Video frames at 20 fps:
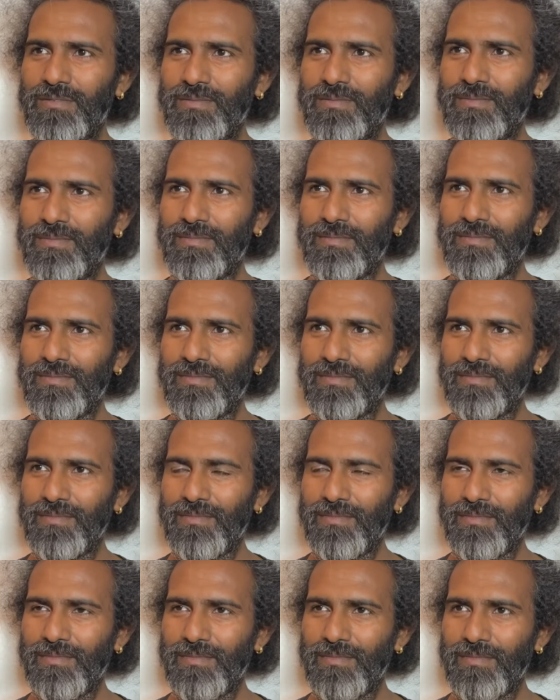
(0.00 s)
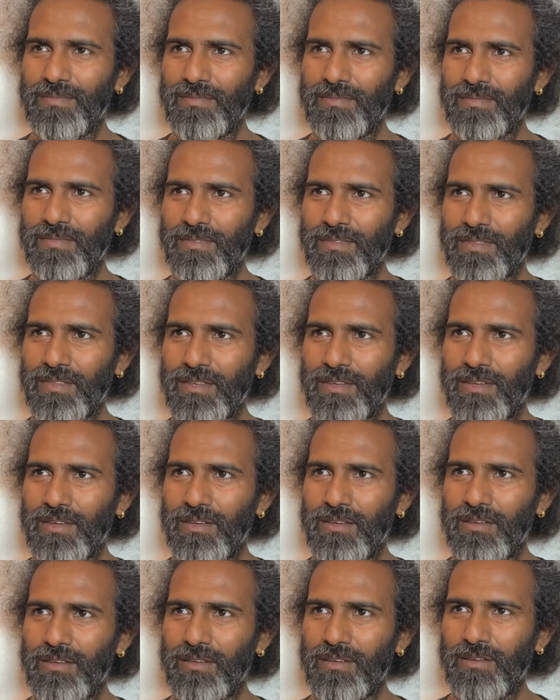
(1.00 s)

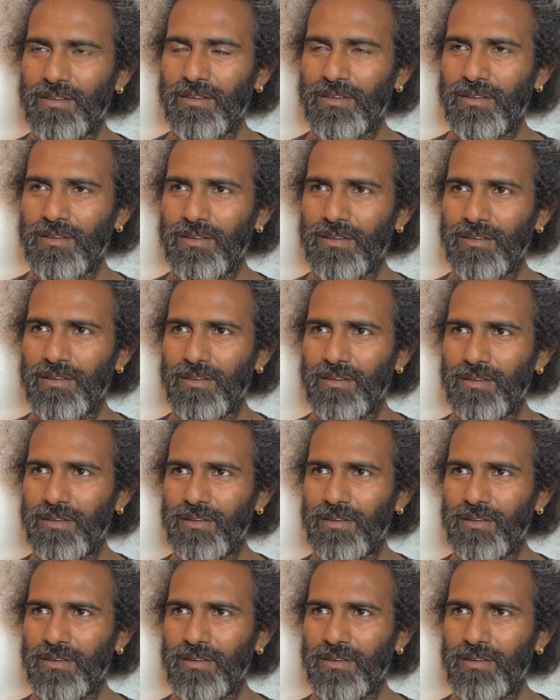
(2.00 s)
(no one is talking)